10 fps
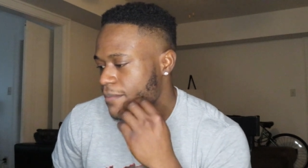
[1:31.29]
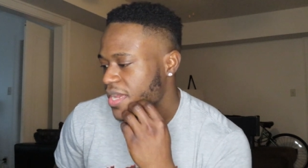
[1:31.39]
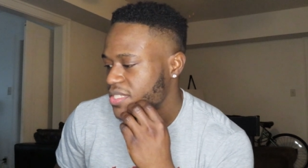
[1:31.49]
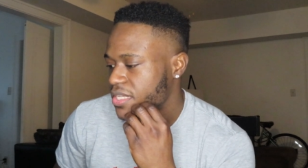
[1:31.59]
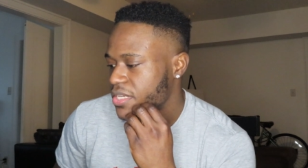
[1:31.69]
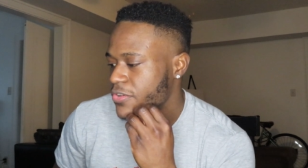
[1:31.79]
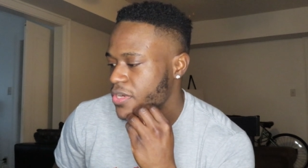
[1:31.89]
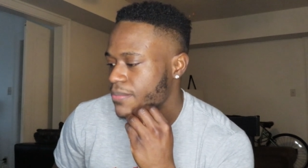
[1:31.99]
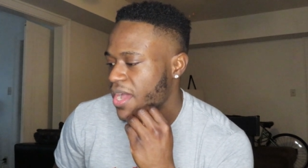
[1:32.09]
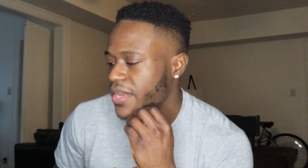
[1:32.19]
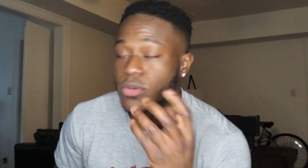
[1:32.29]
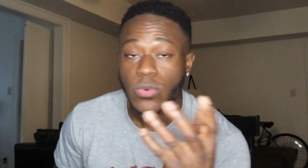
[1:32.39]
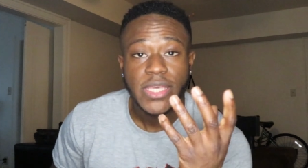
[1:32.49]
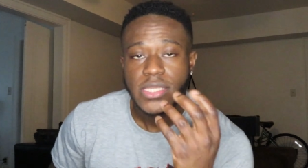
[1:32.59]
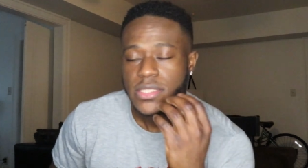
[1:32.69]
by Shakira, by the
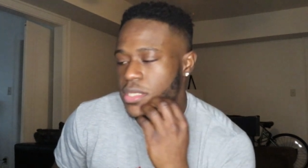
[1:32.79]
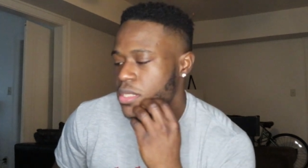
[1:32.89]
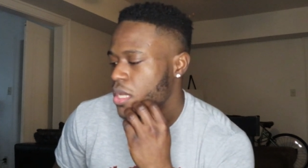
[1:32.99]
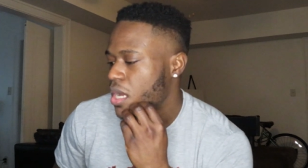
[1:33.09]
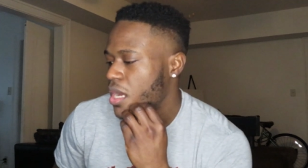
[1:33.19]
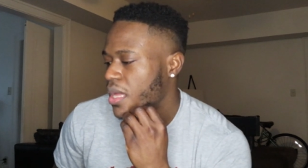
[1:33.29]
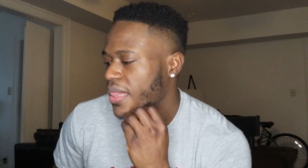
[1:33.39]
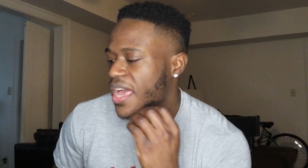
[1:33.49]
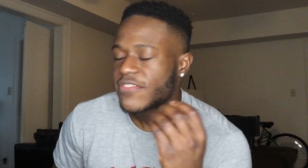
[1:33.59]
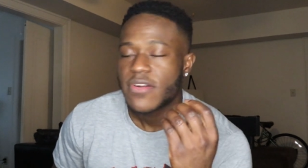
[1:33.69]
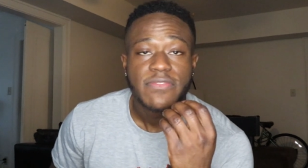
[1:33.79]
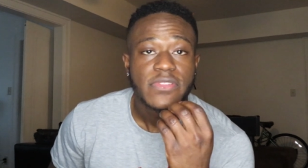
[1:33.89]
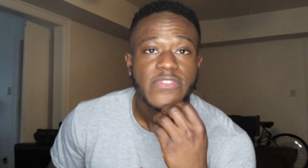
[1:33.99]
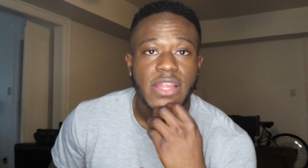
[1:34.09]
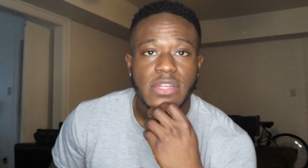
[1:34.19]
Queen. Uh, live off
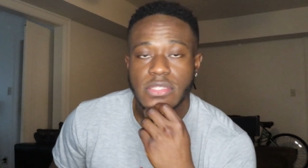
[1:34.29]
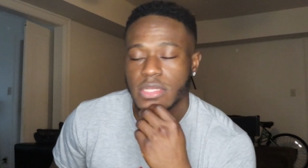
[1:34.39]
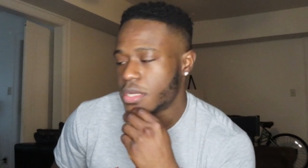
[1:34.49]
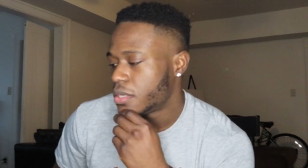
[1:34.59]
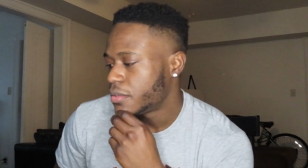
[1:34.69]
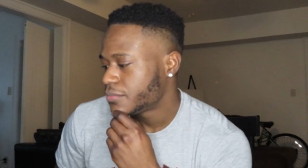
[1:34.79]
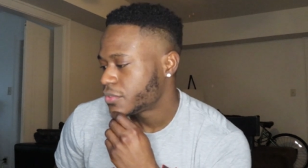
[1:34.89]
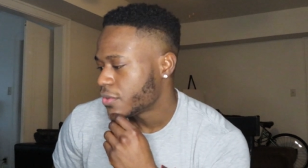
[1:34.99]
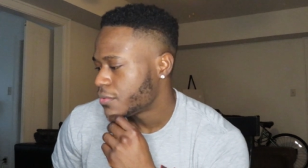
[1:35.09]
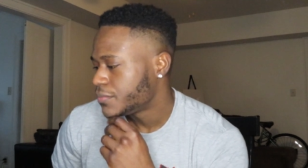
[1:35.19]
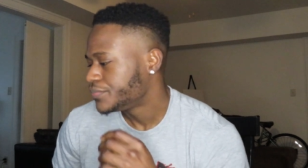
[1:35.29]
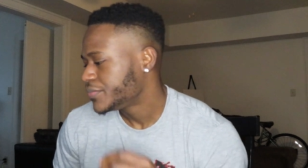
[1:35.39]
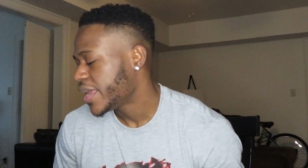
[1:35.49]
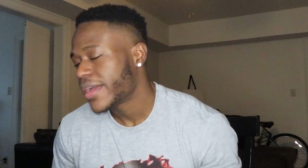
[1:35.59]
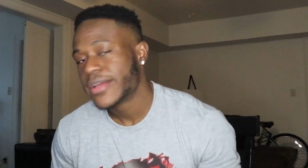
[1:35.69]
the record. Um, so
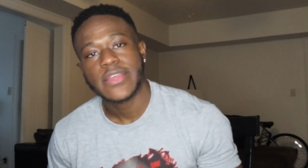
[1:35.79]
yeah,